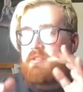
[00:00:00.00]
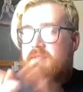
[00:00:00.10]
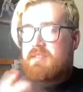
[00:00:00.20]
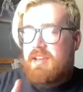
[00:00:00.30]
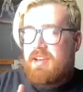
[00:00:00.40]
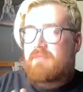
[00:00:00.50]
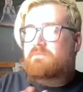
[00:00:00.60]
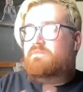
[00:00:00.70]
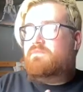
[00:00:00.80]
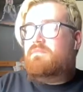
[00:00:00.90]
who was there
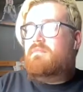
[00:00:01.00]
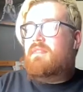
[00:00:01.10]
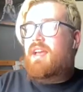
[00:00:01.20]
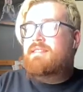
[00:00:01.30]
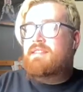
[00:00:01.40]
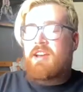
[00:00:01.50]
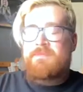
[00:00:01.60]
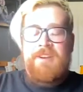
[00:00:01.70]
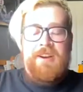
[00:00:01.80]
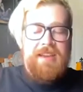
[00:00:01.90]
at the time,
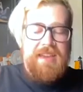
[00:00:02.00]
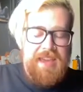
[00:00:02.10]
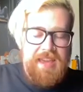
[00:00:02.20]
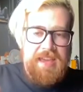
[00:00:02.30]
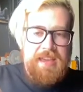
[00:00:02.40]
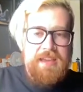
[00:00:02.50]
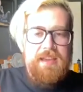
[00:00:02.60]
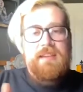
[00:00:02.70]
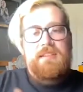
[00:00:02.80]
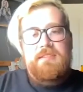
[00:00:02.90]
you got a key
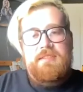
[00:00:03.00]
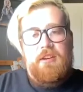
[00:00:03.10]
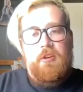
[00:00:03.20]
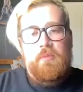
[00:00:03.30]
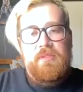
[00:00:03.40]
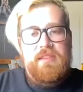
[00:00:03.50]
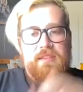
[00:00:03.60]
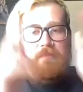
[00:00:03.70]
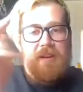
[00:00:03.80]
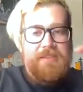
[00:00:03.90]
to open
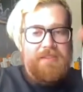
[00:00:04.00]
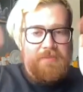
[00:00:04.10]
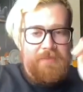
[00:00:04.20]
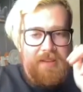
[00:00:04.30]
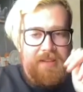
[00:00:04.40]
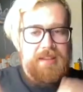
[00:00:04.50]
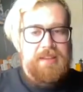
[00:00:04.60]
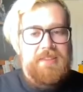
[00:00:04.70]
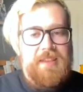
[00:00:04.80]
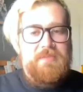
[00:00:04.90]
the monster pit.
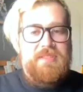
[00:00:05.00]
So that was